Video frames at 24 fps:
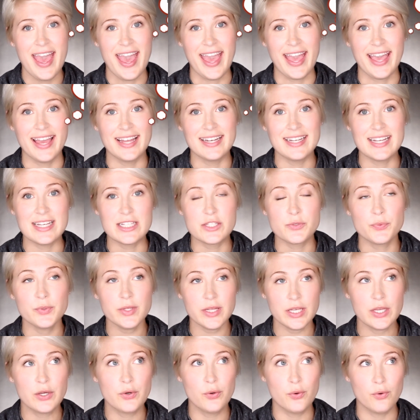And it's
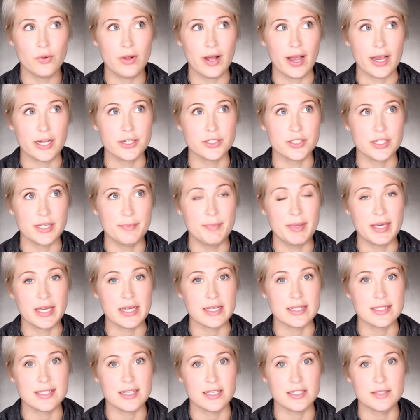really cool actually
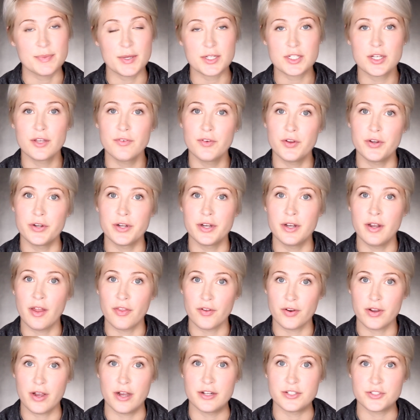because especially if you're in
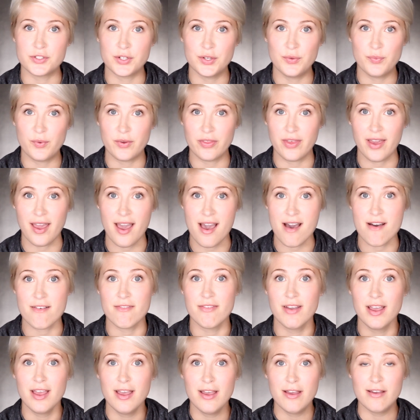another country where they have
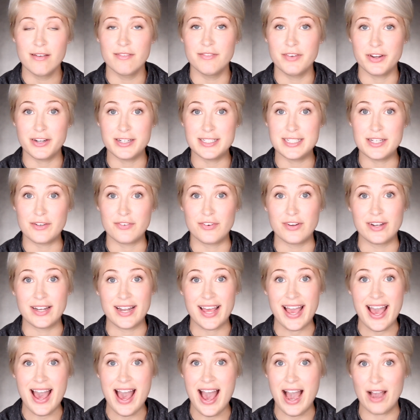very different
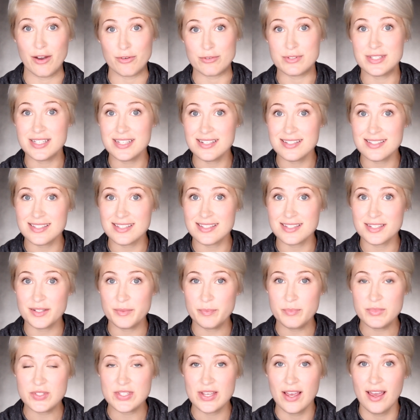housing
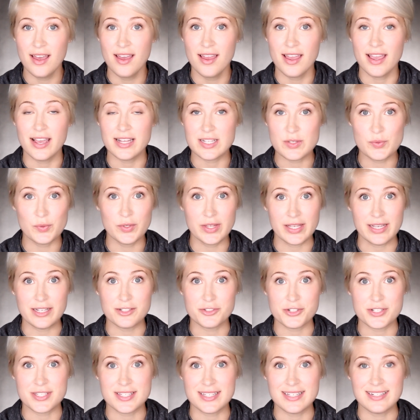systems, it's really
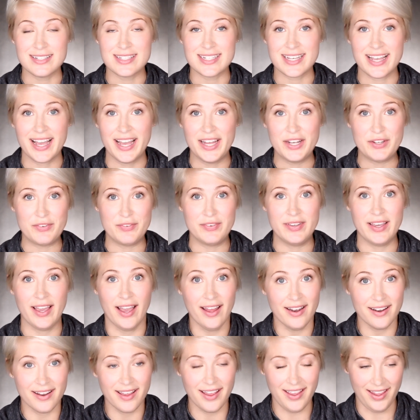interesting to kind of
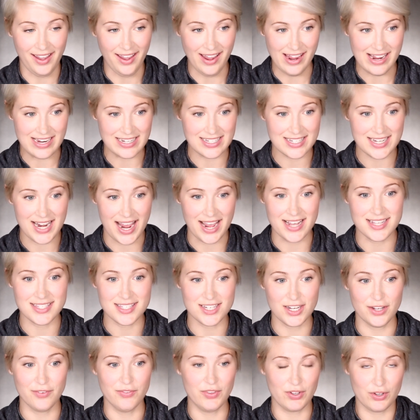get a
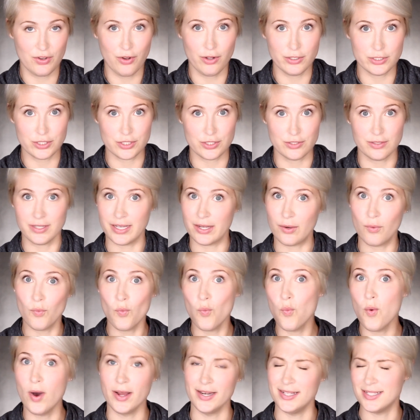taste of the culture, like
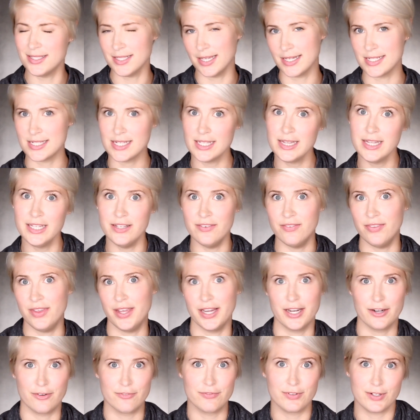what it's like to live
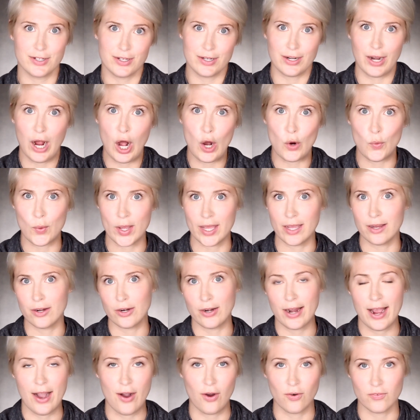there for a week
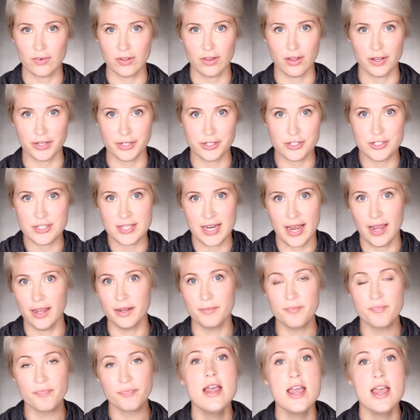or however long you're staying.